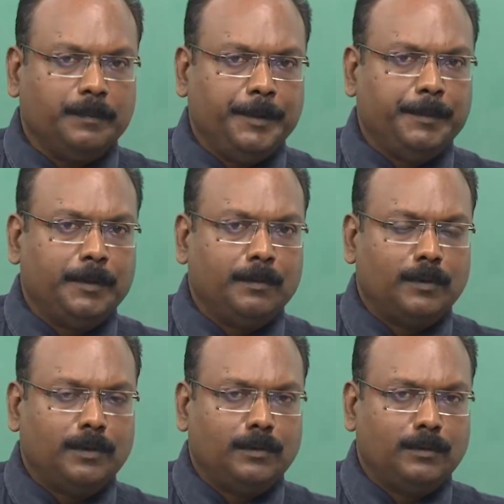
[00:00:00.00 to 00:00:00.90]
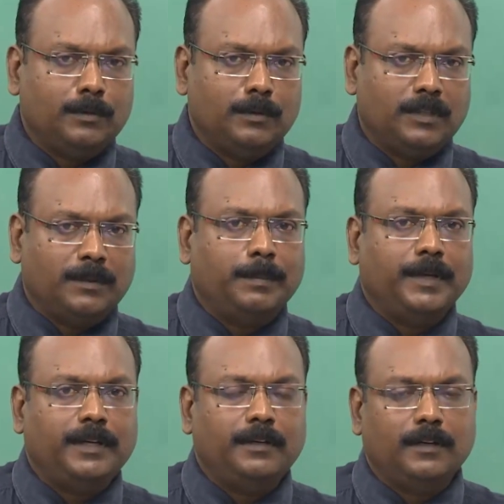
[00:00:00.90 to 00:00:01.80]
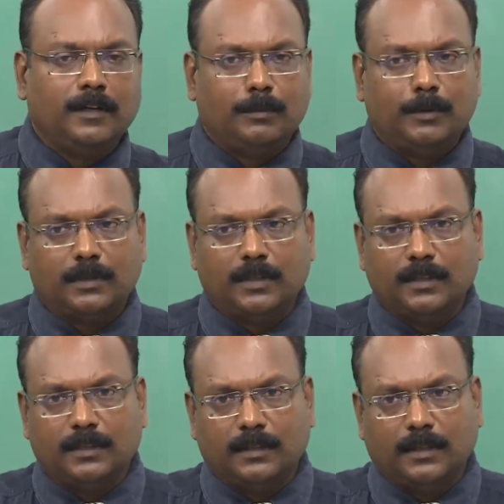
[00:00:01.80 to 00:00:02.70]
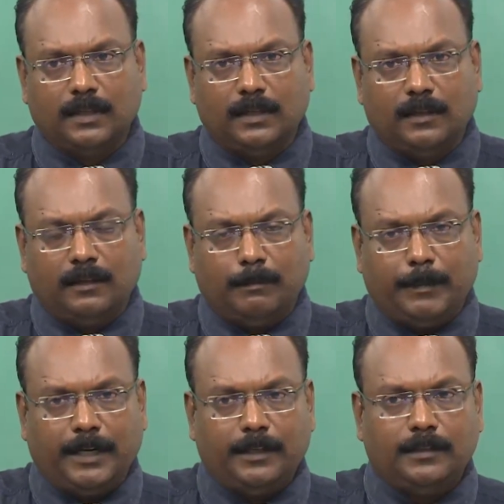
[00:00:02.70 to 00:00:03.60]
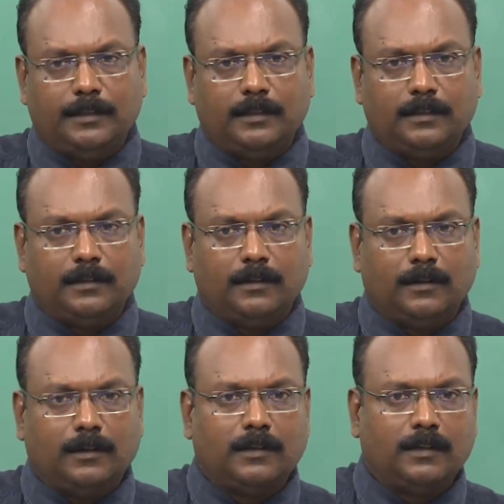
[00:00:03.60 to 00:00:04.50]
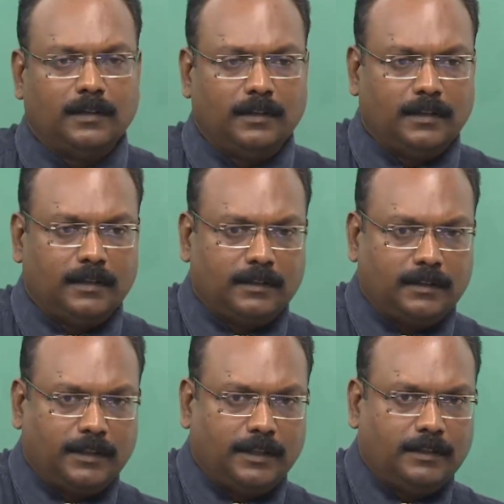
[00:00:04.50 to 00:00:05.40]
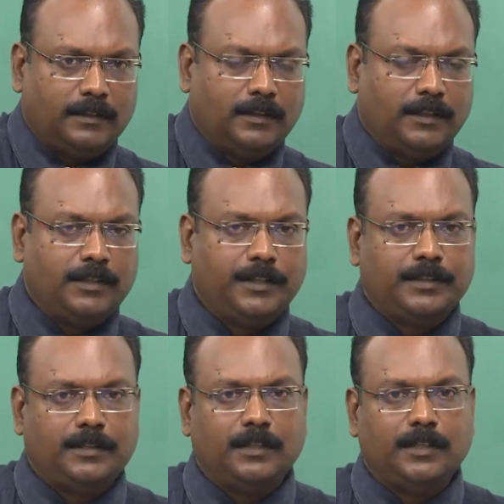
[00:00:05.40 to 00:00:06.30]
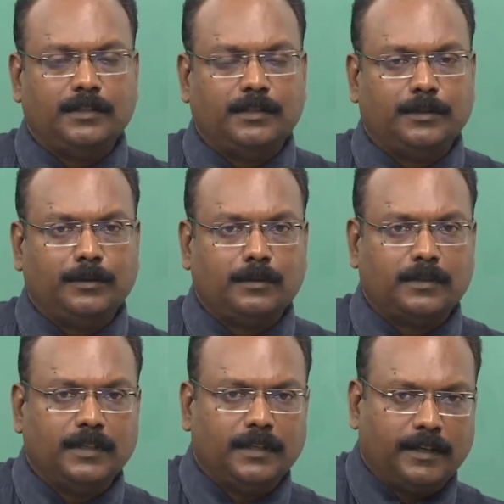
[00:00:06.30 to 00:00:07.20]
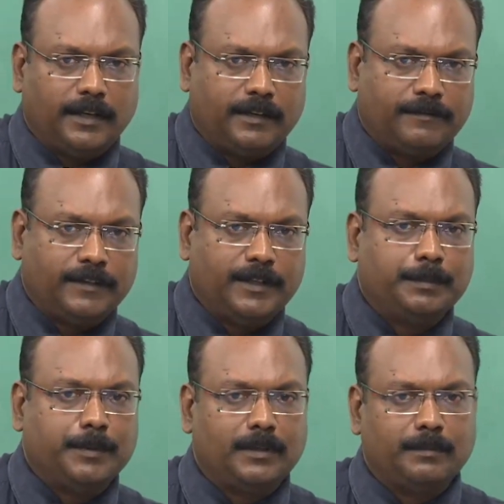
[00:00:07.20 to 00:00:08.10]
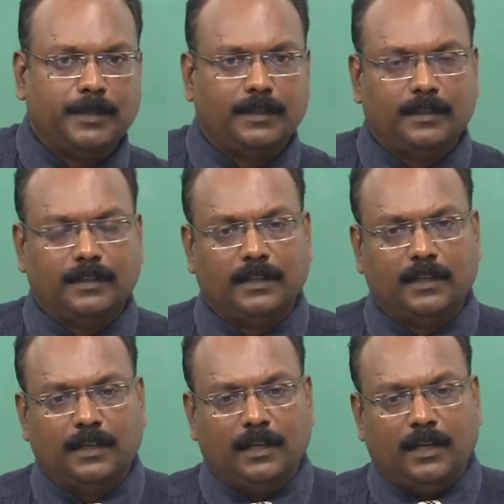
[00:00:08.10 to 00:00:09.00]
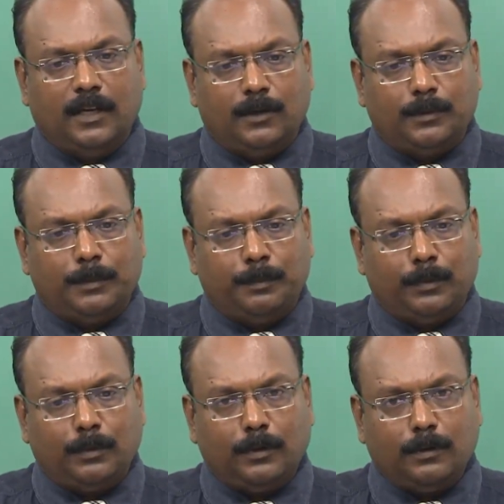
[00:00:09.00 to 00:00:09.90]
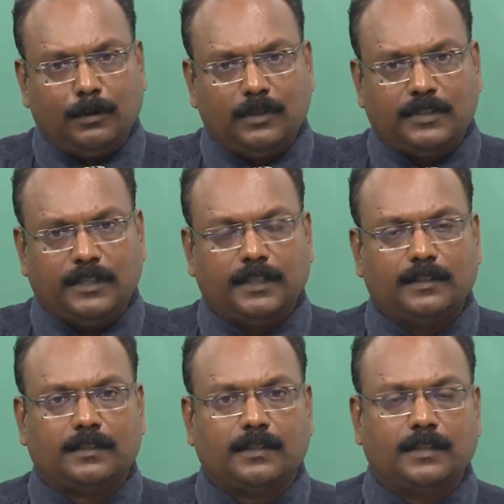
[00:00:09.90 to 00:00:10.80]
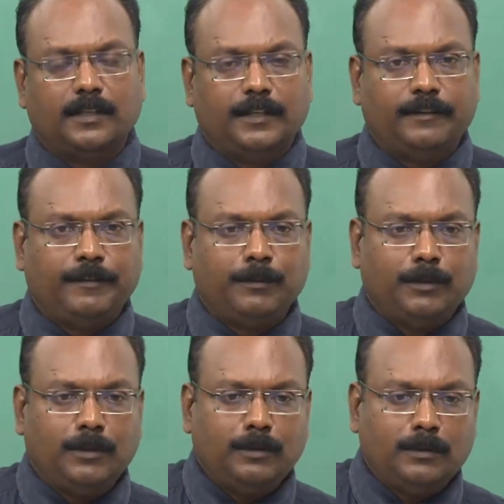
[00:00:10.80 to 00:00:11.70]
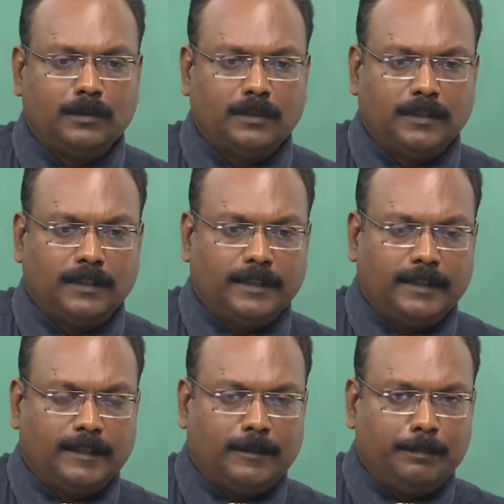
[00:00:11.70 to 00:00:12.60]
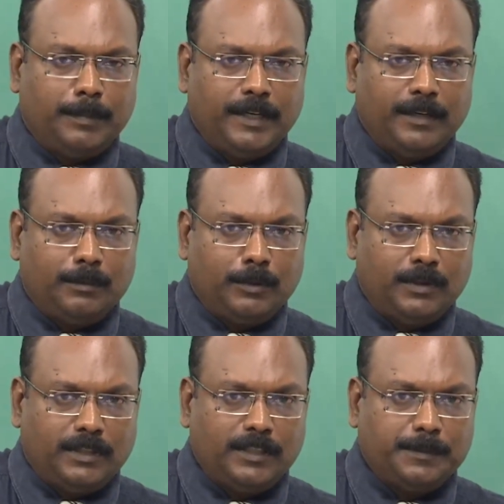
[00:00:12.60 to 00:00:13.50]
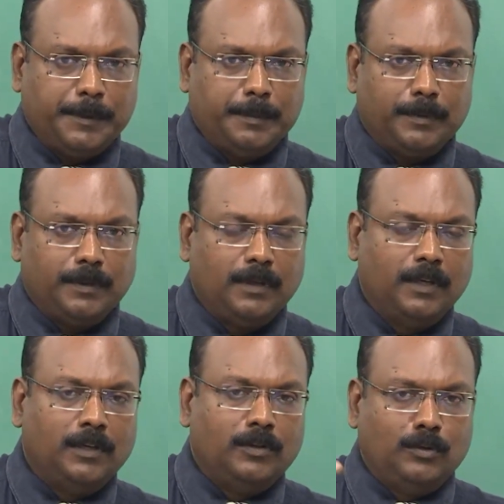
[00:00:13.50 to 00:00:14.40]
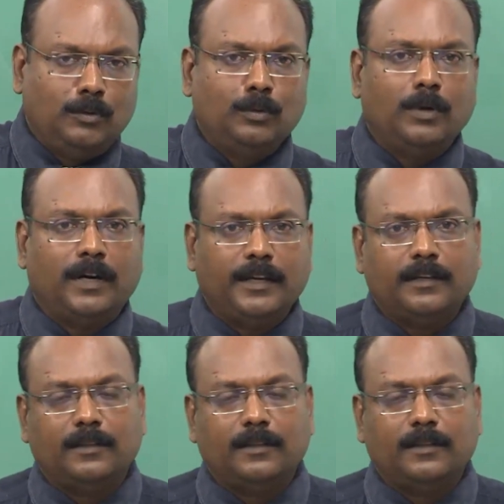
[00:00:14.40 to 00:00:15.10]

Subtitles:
people want to complain about the manager, or the, in educational institutes, the head of the department. Now, the protocol says if you want to complain about these people to higher